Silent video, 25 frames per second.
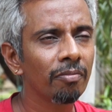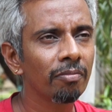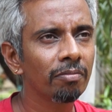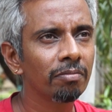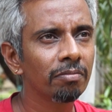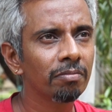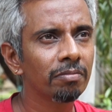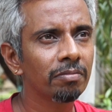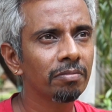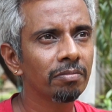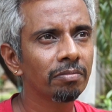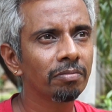
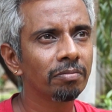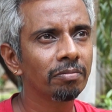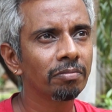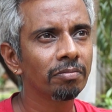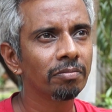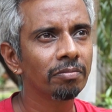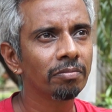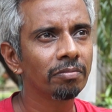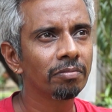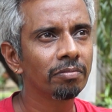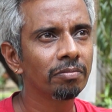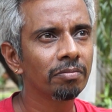
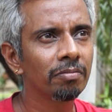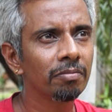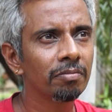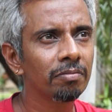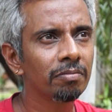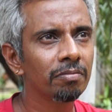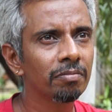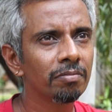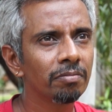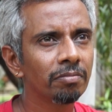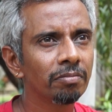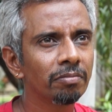everywhere?
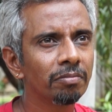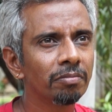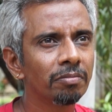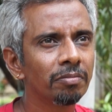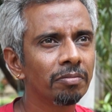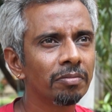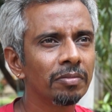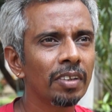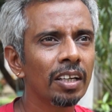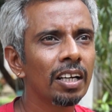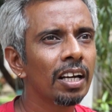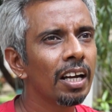
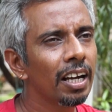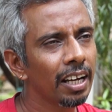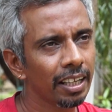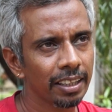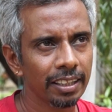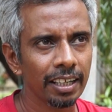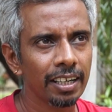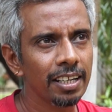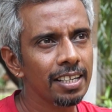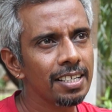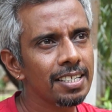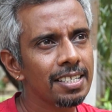Is
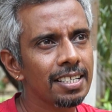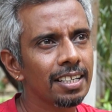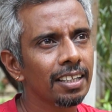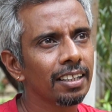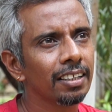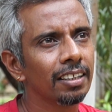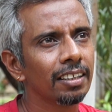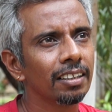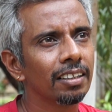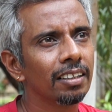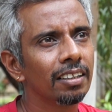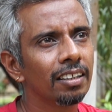there any
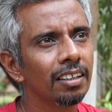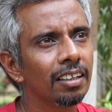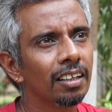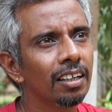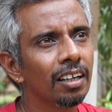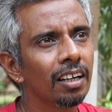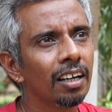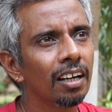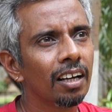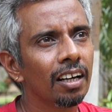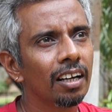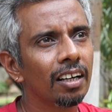context with that,
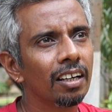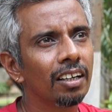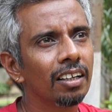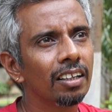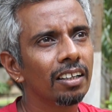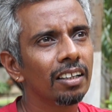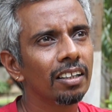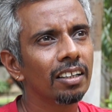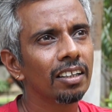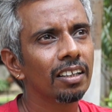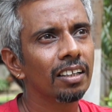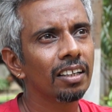or that's a
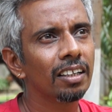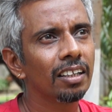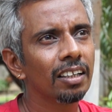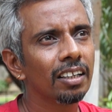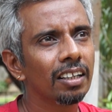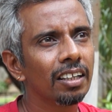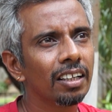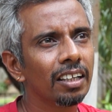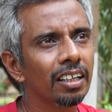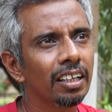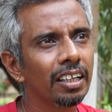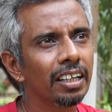
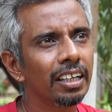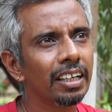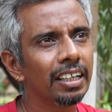contemporary?